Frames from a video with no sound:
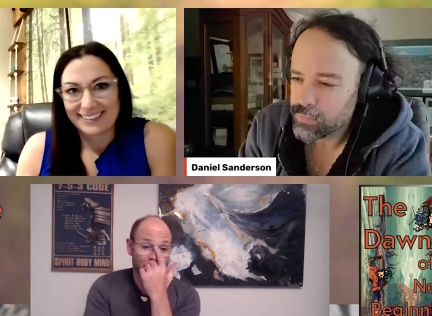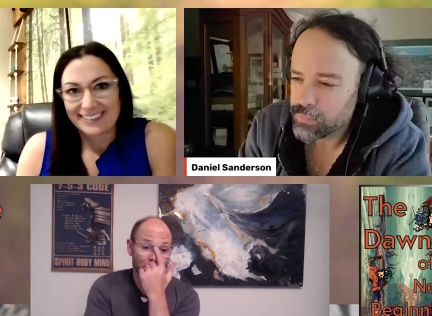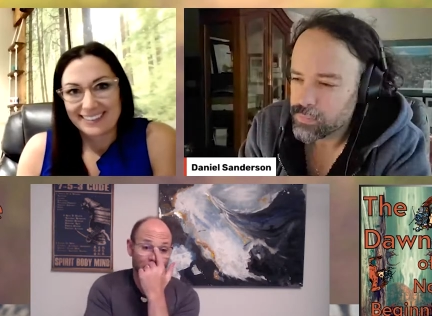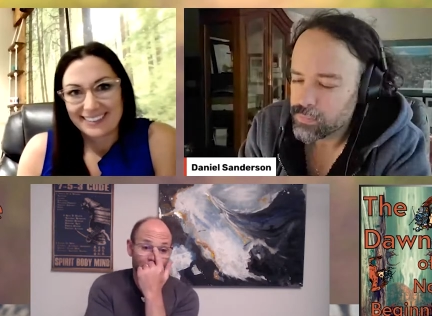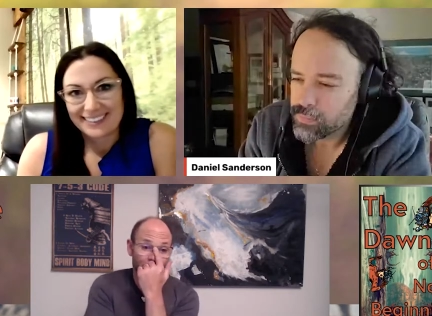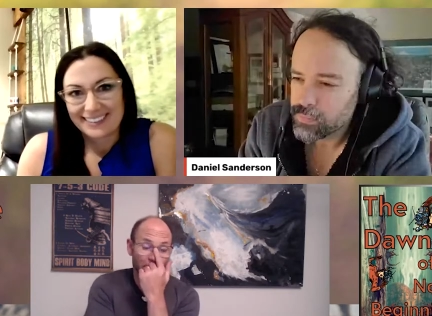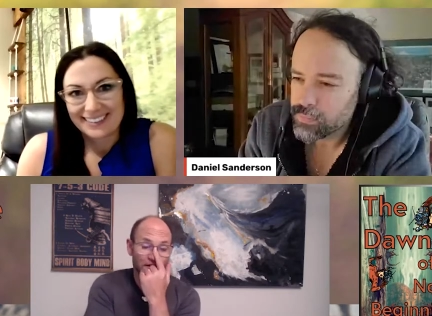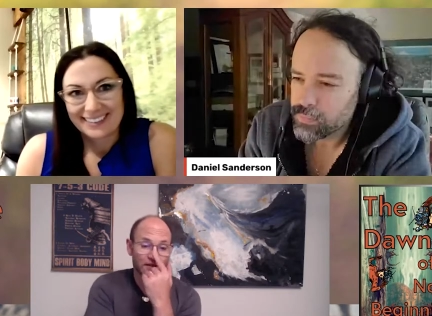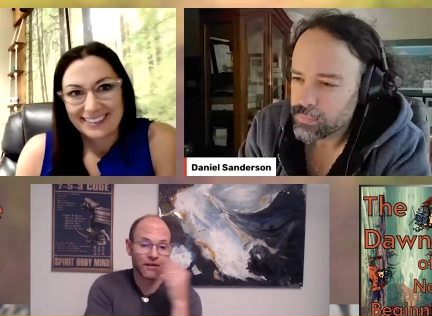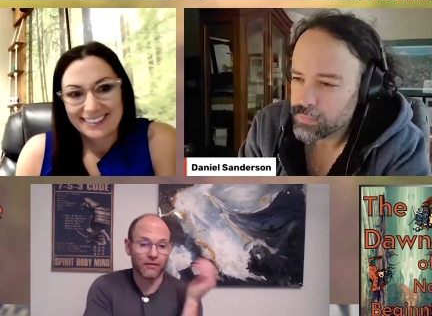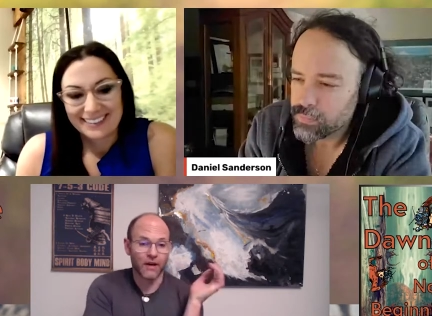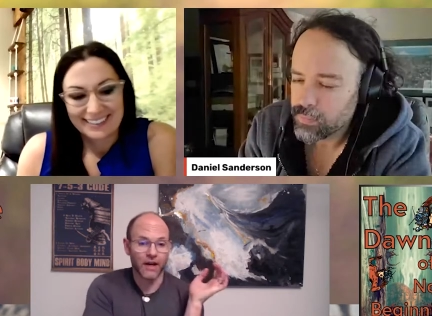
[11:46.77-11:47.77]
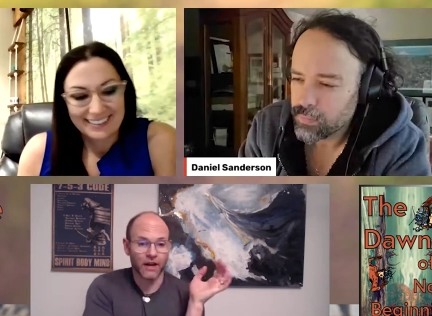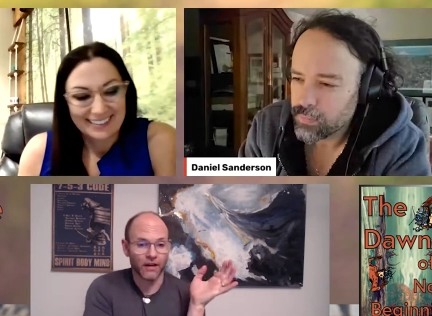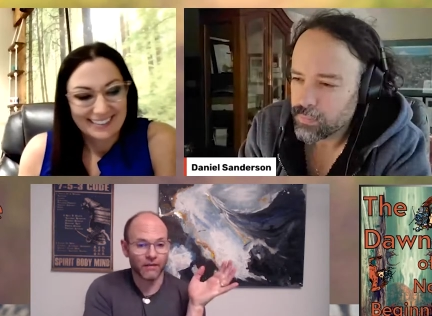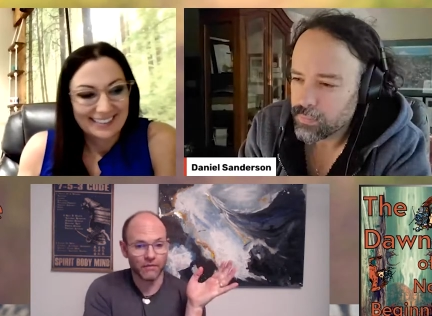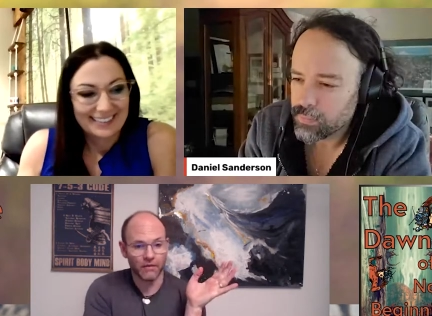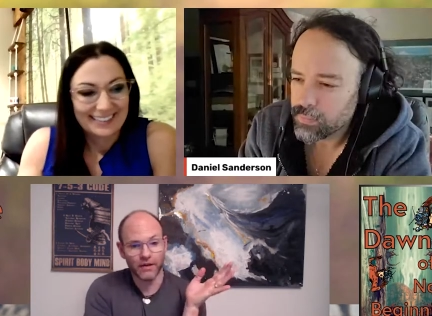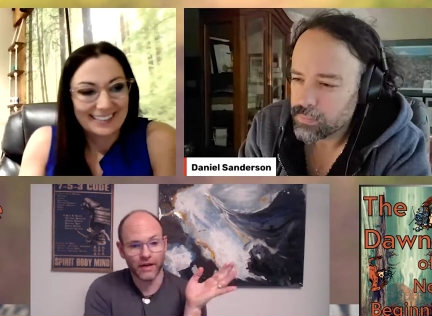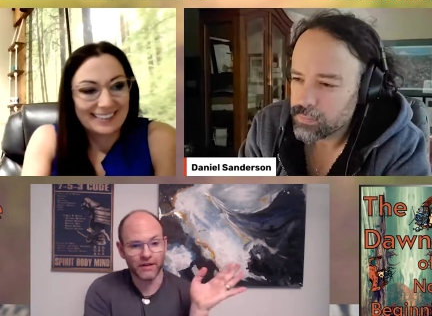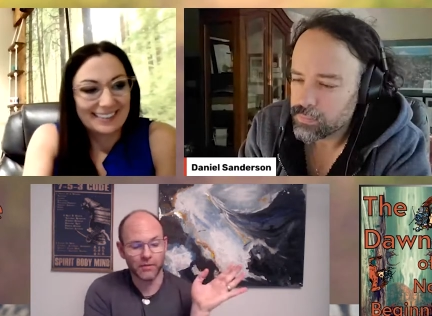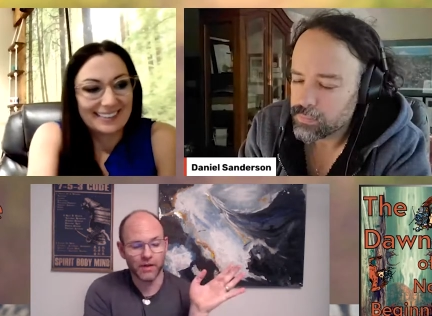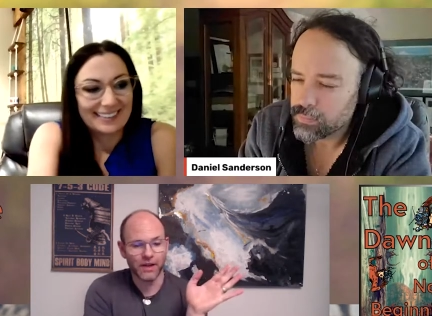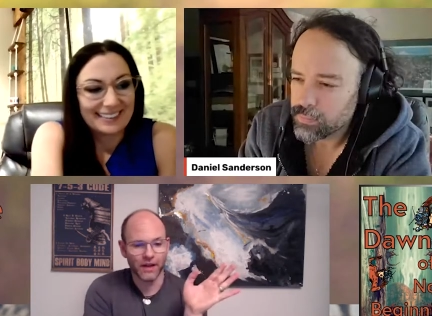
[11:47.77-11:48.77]
Speaker 1: because I, I started writing really
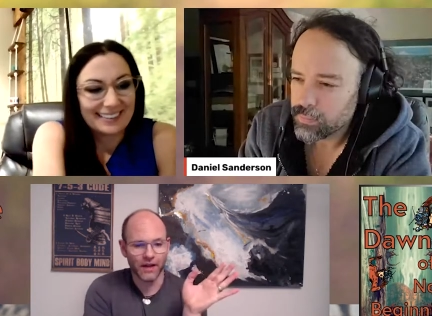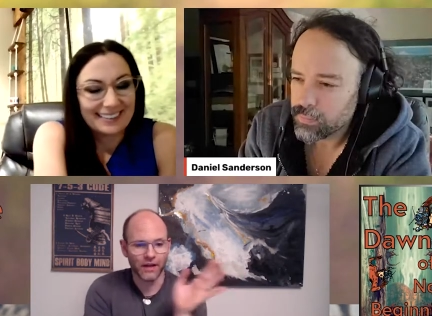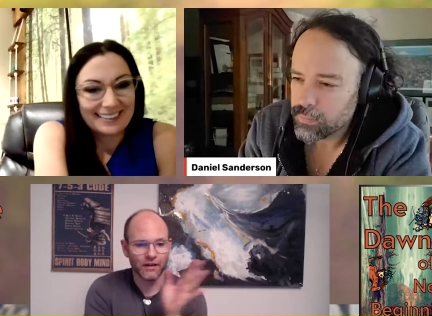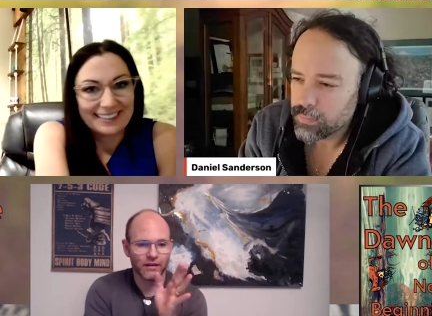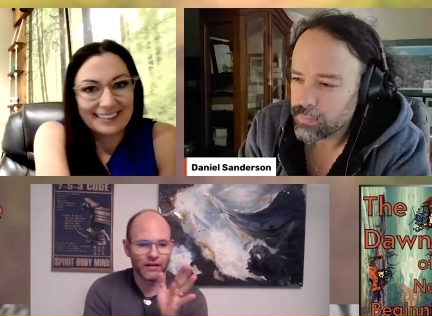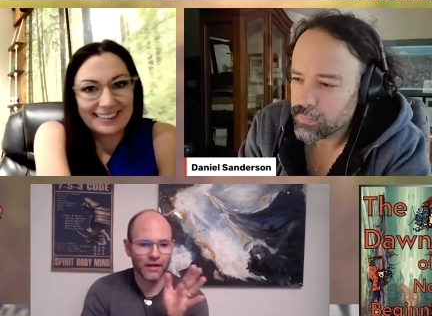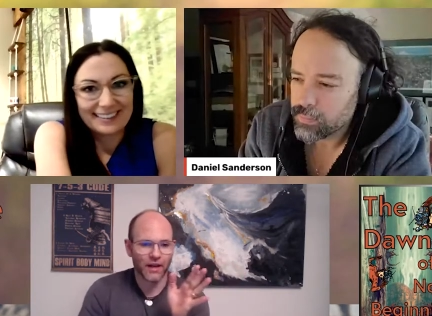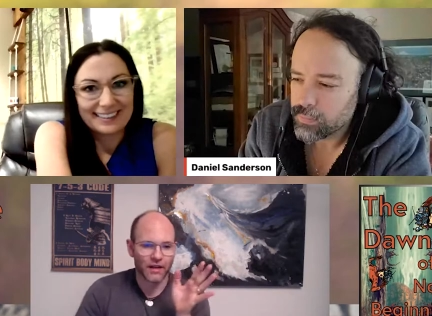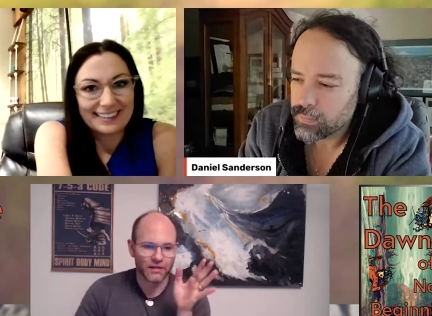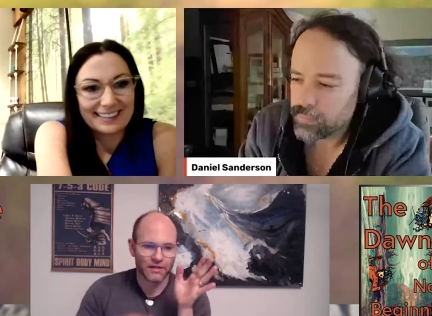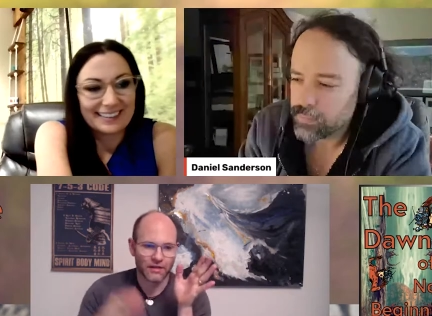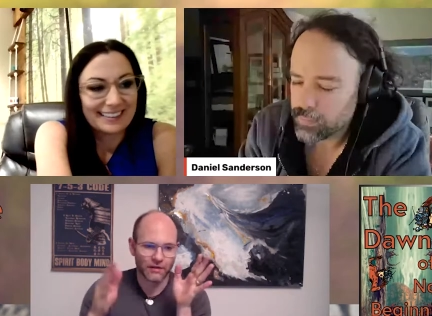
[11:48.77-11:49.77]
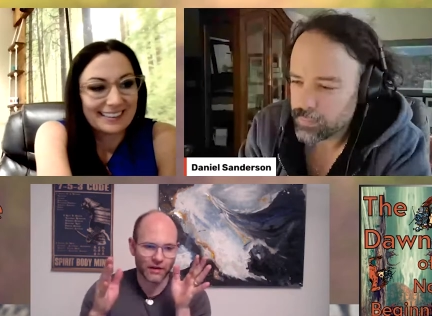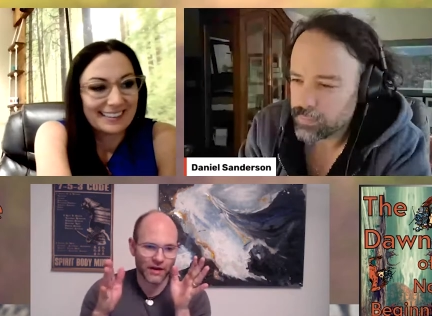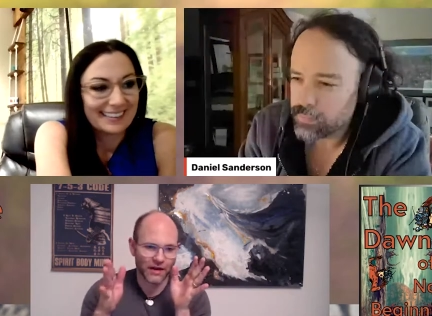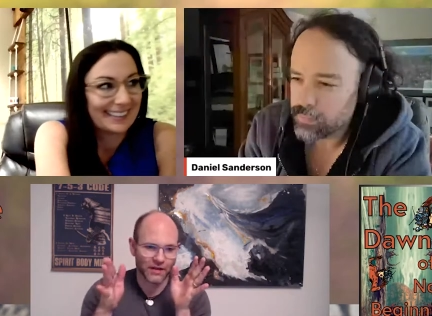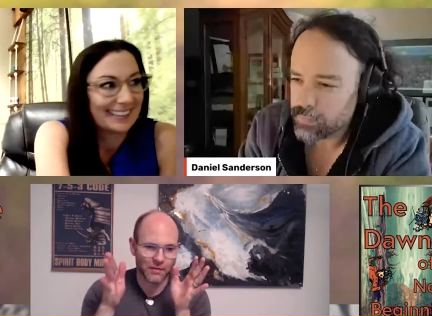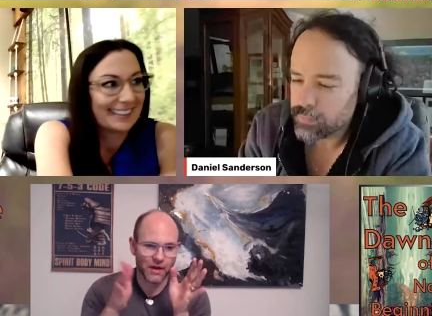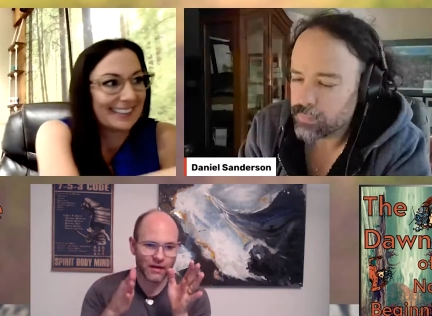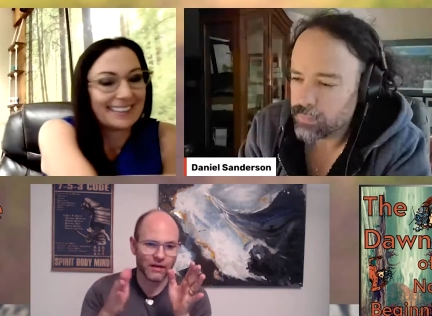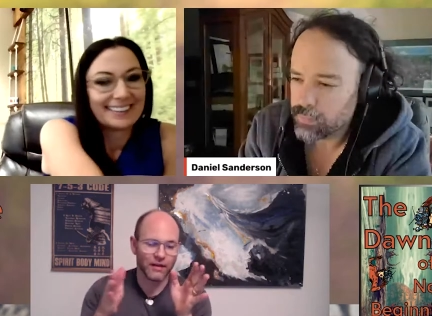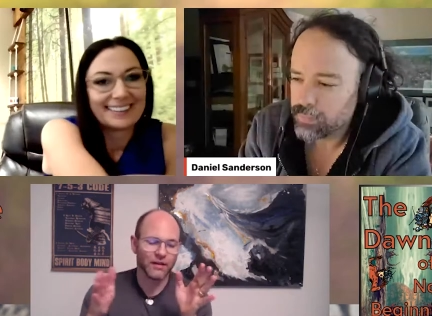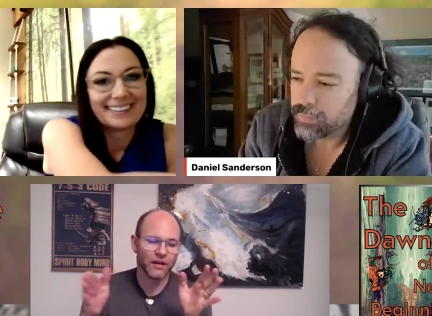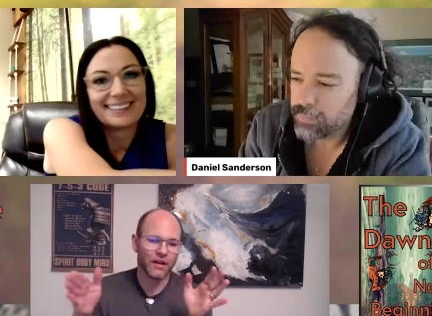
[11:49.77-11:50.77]
at the beginning. Caitlin started writing in the
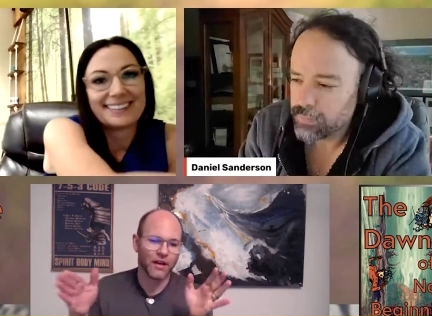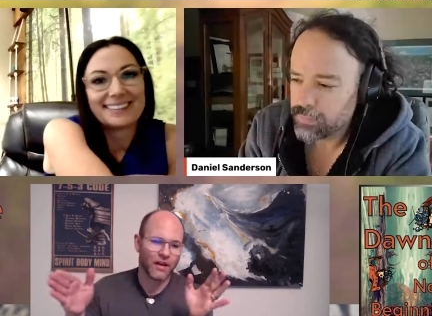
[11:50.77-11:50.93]
middle.